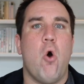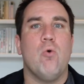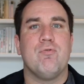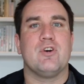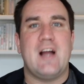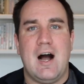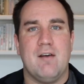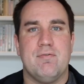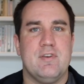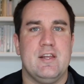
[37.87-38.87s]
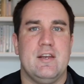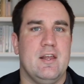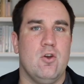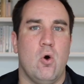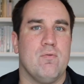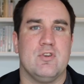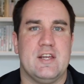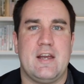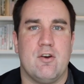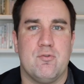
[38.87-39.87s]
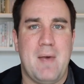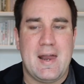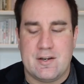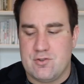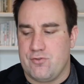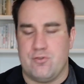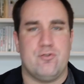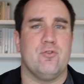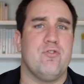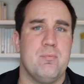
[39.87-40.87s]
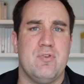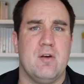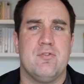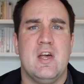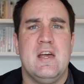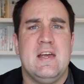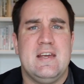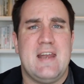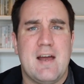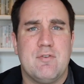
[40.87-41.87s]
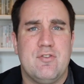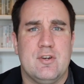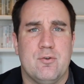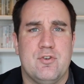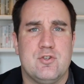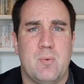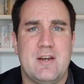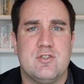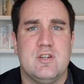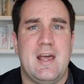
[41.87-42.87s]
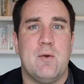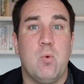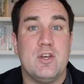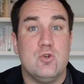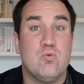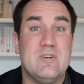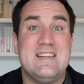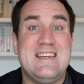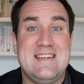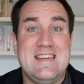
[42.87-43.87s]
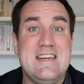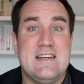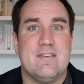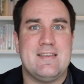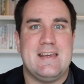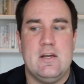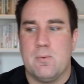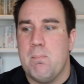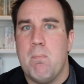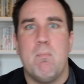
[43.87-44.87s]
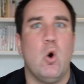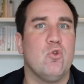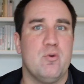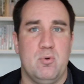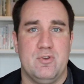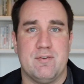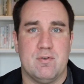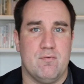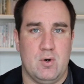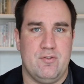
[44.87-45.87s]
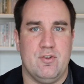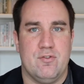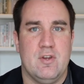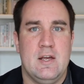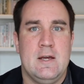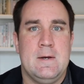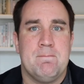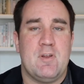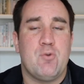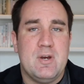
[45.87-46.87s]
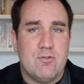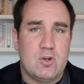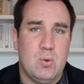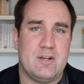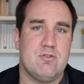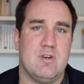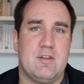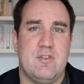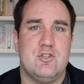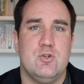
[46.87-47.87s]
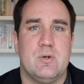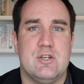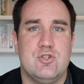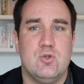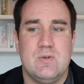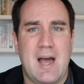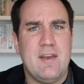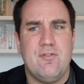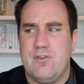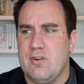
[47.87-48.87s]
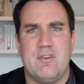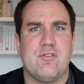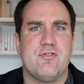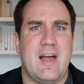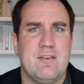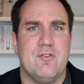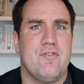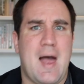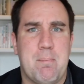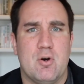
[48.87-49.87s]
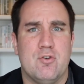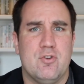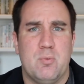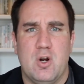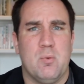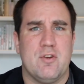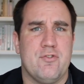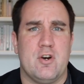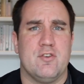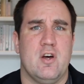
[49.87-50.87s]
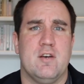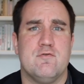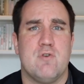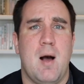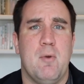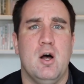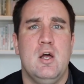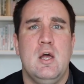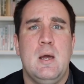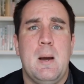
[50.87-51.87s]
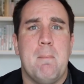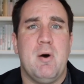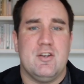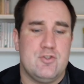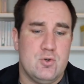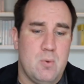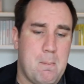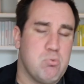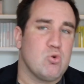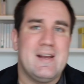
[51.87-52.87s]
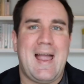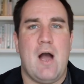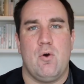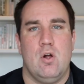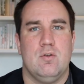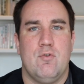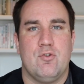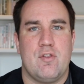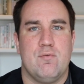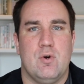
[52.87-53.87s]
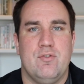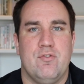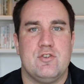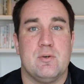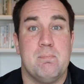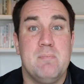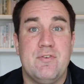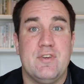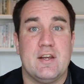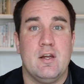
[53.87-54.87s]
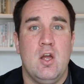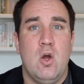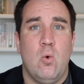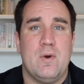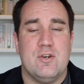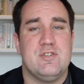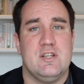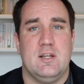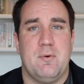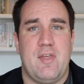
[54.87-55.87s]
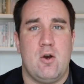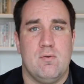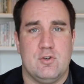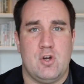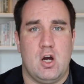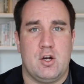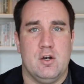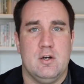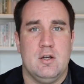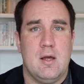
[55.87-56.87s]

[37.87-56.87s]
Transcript: overconfident and overly charismatic, just asserts themselves in every single situation. And what you really need is to hear multiple different voices. And so here's a quick trick that you can do, not necessarily to silence that person. We don't want to start a ton of drama, but to bring out all of those other voices that you're missing when you're dealing with that overtalker.